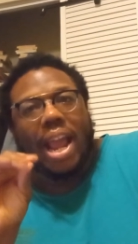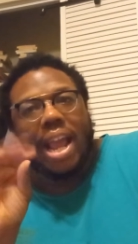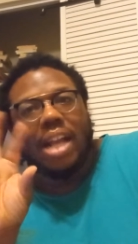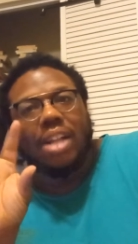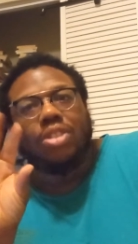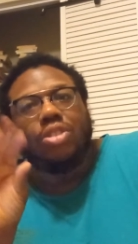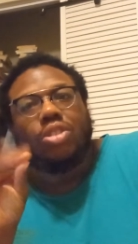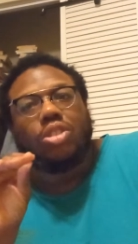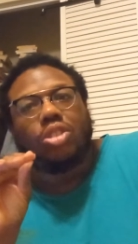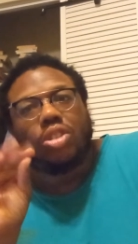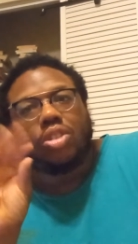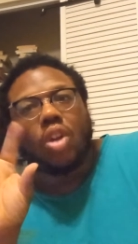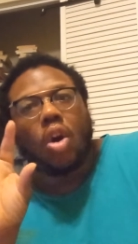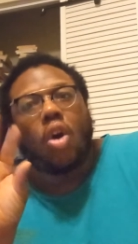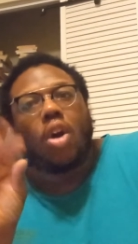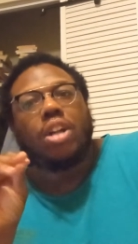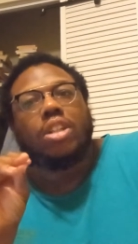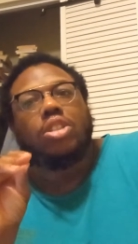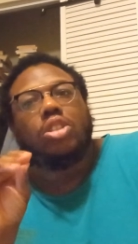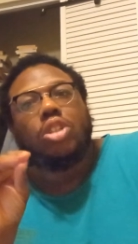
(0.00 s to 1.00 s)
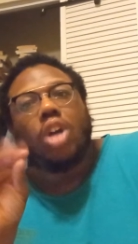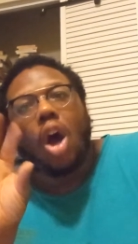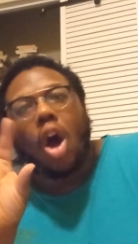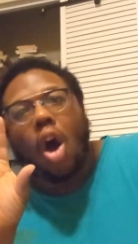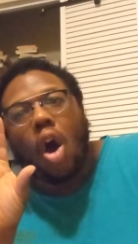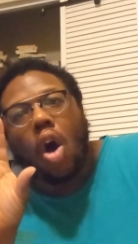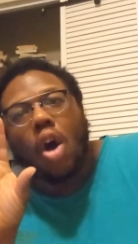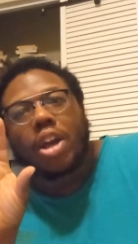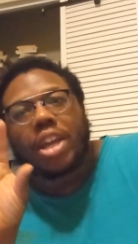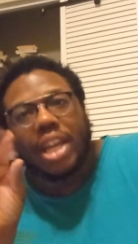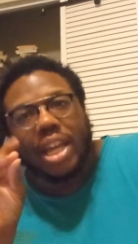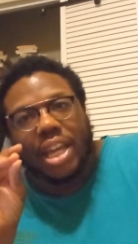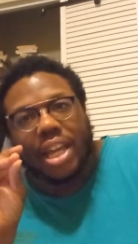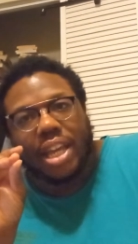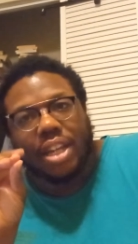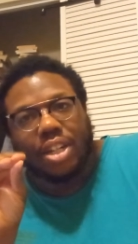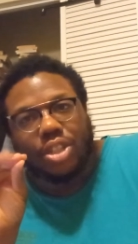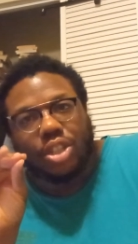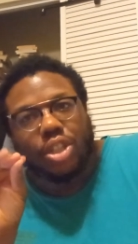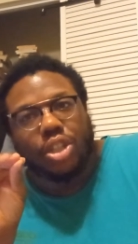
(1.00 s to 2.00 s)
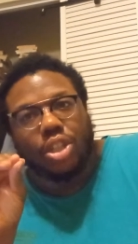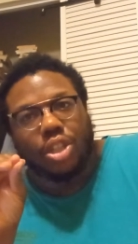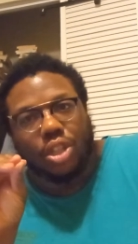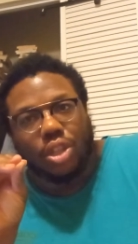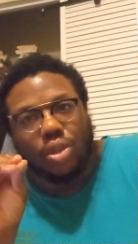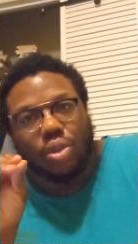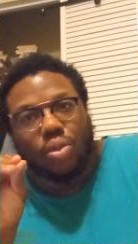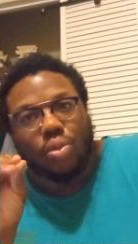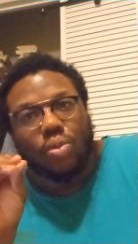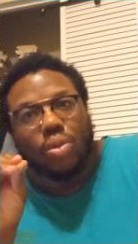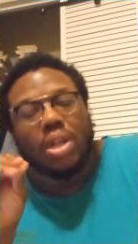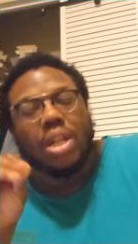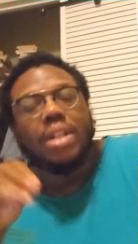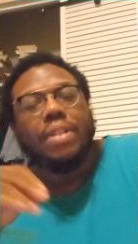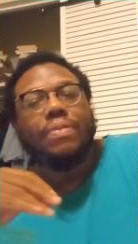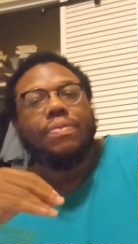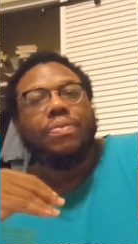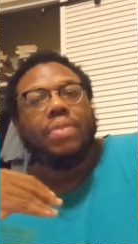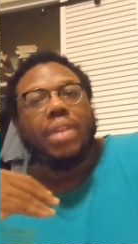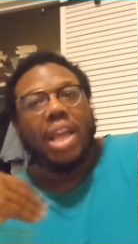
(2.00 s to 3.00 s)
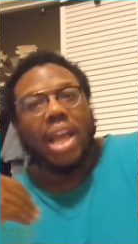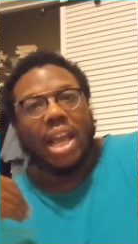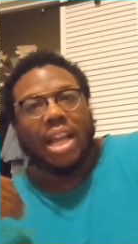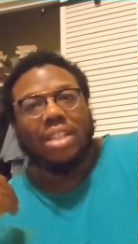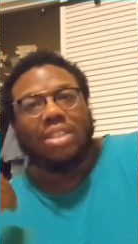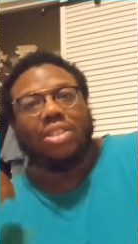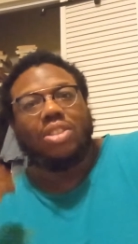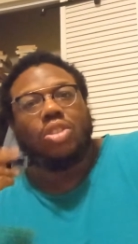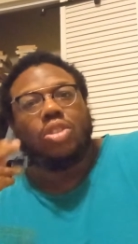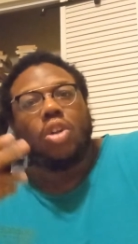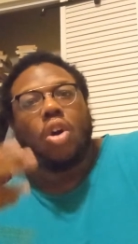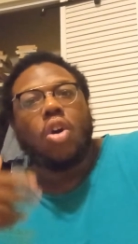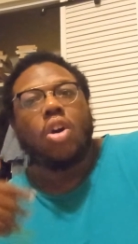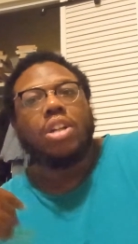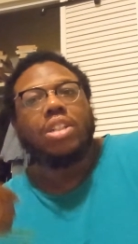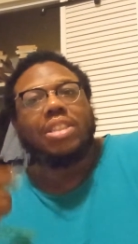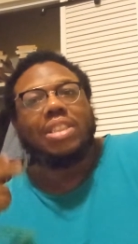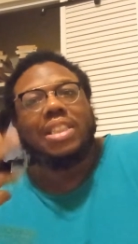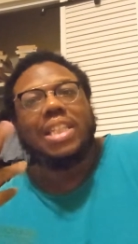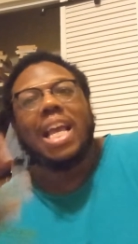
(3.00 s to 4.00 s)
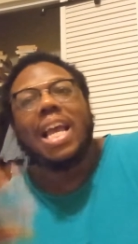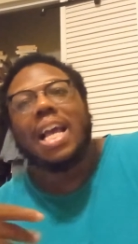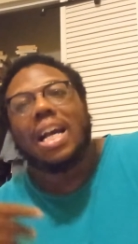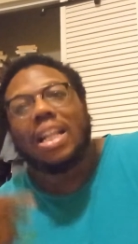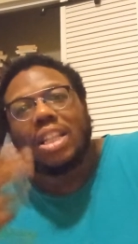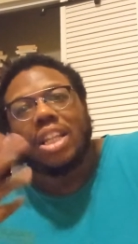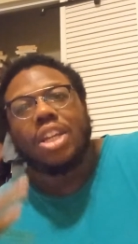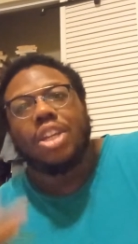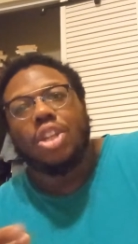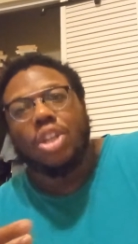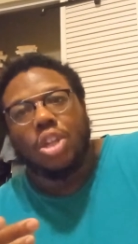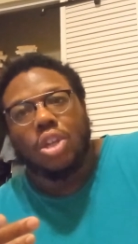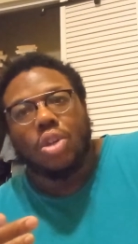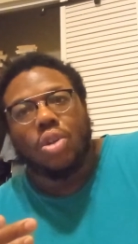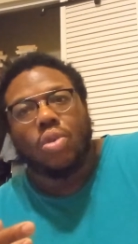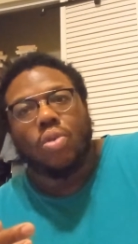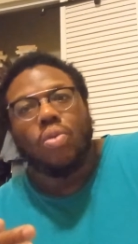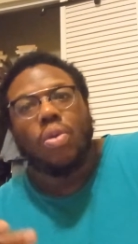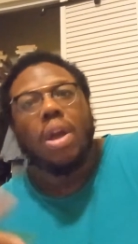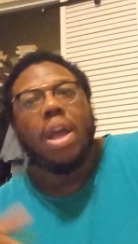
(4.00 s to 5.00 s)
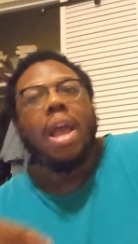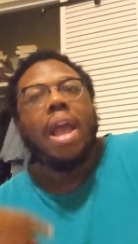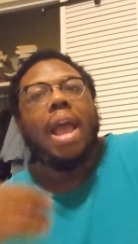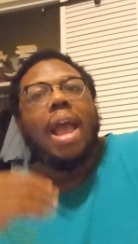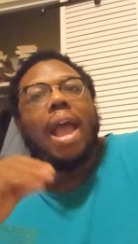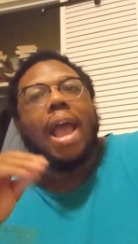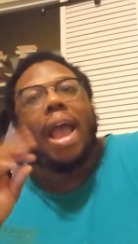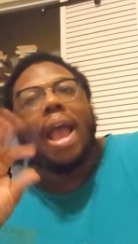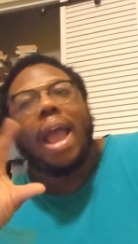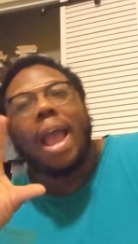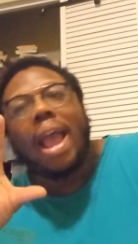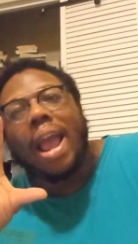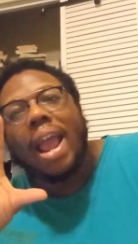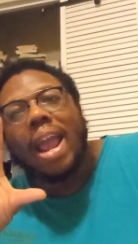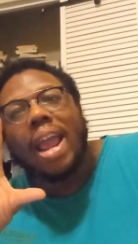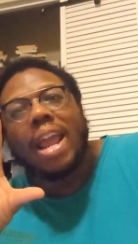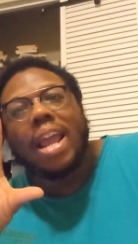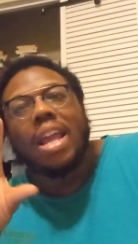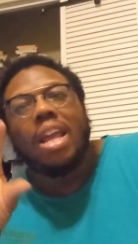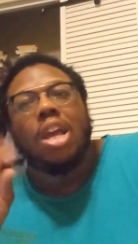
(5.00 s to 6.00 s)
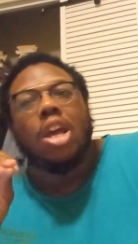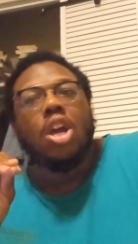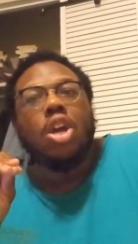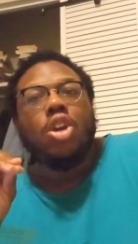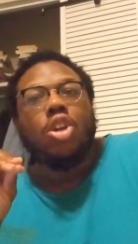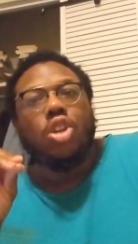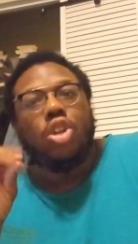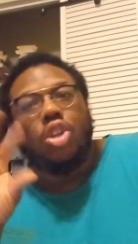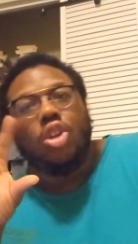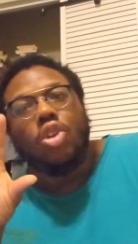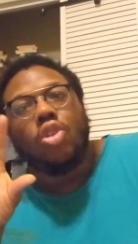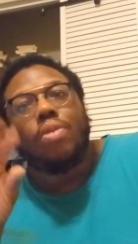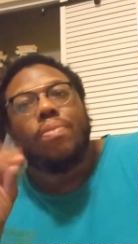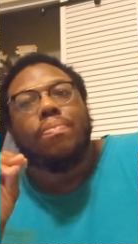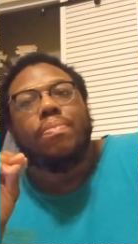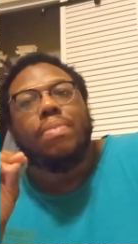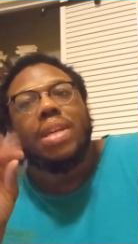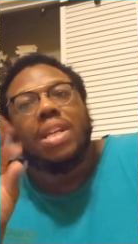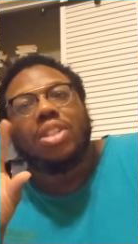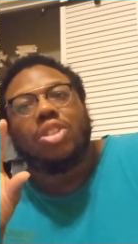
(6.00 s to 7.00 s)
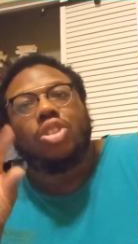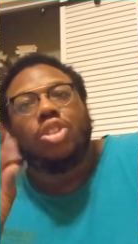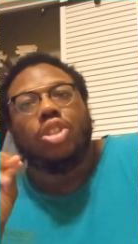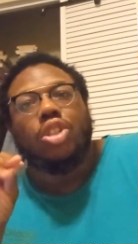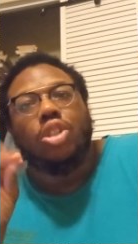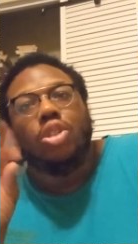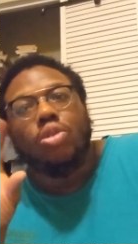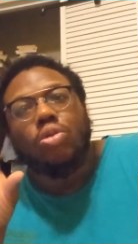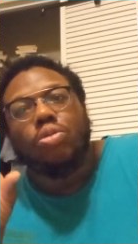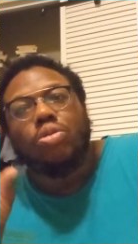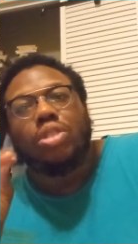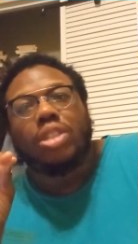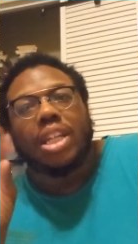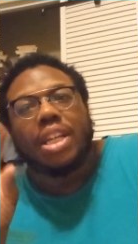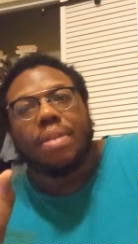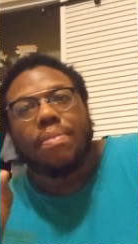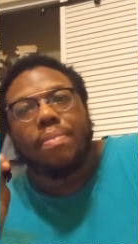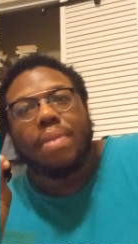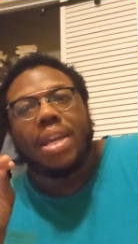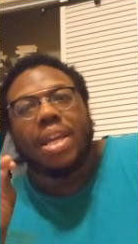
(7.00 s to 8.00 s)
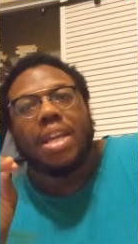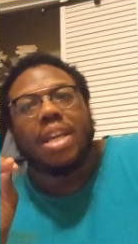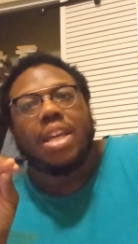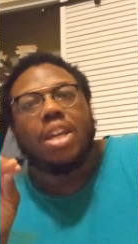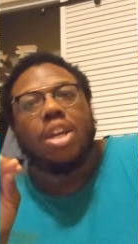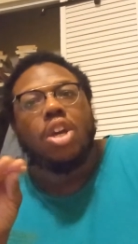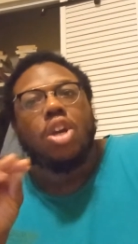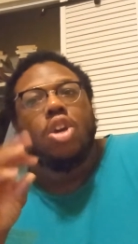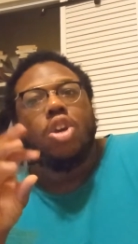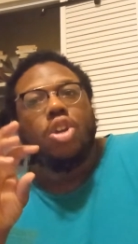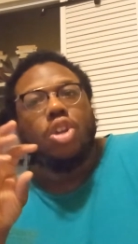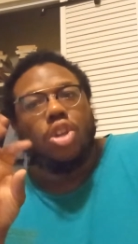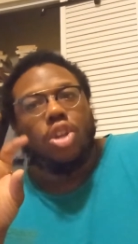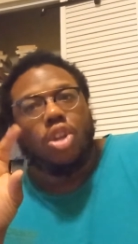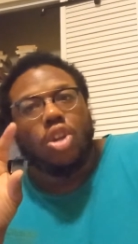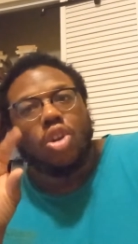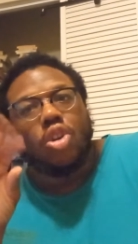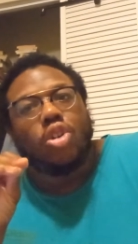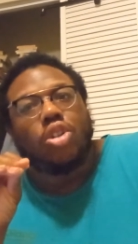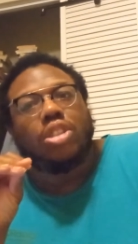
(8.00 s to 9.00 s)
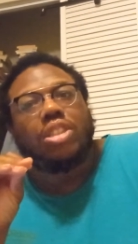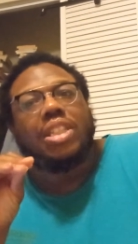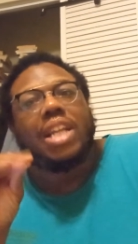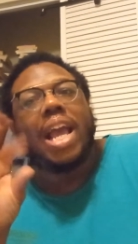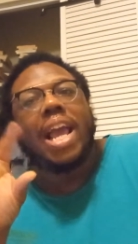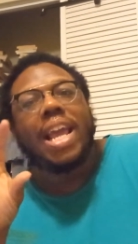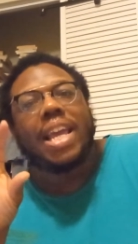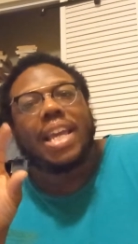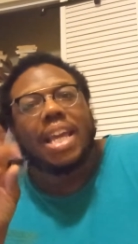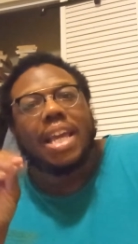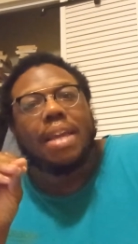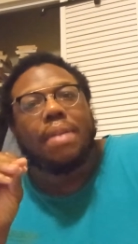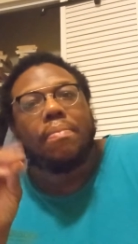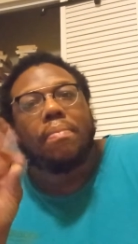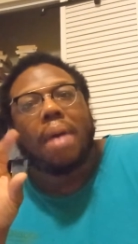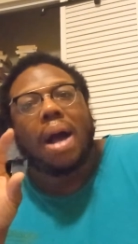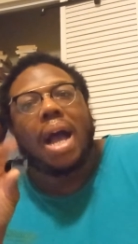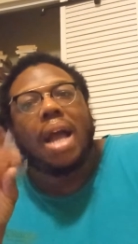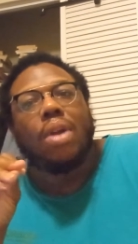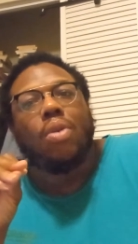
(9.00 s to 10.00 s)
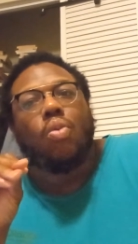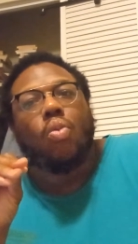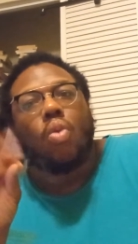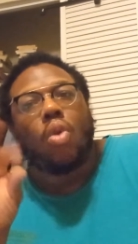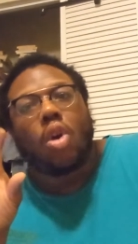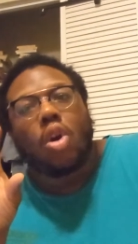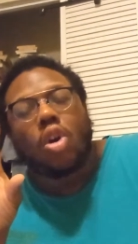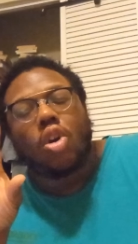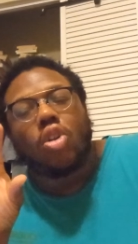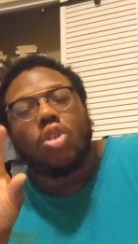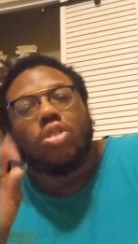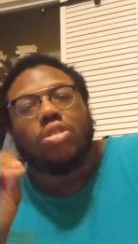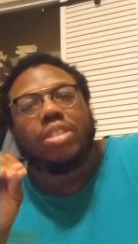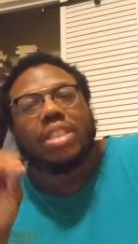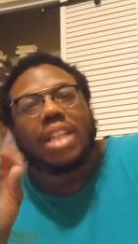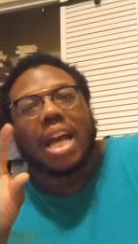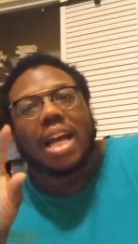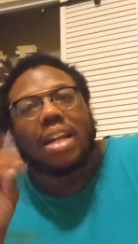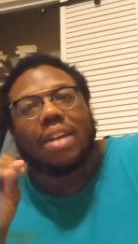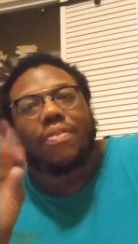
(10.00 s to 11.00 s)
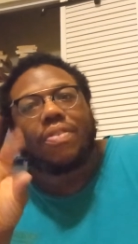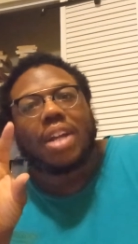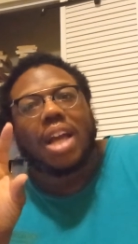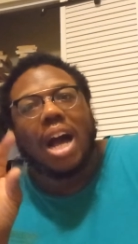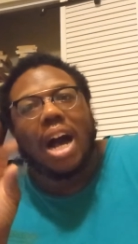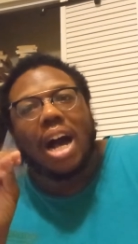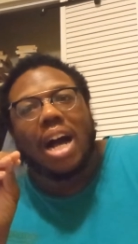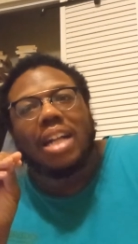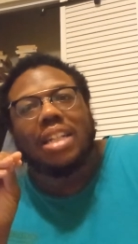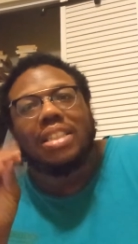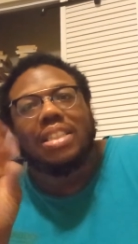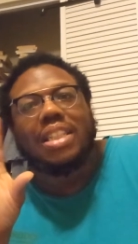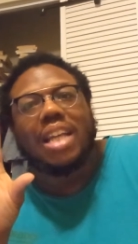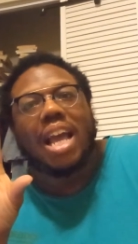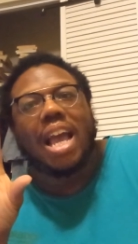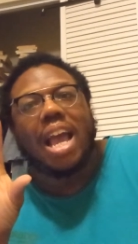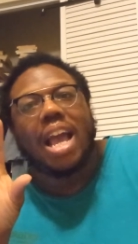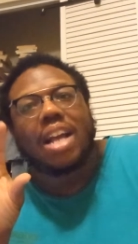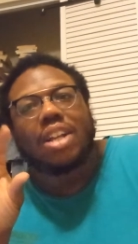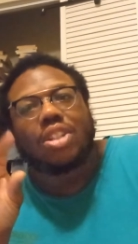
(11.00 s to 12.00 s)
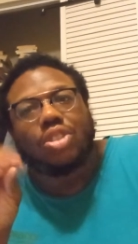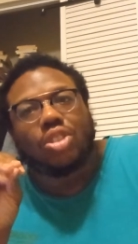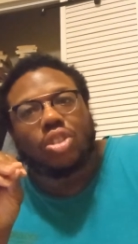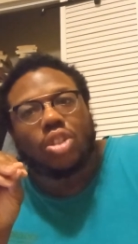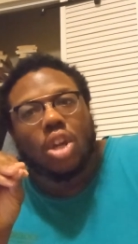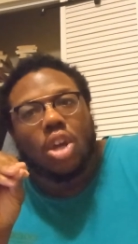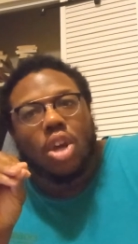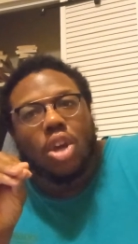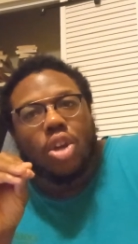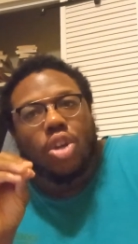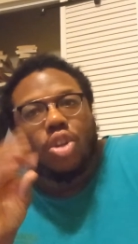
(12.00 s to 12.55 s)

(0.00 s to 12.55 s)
and start talking to you and start telling you, hey, you're misusing me. You're taking my words out of context.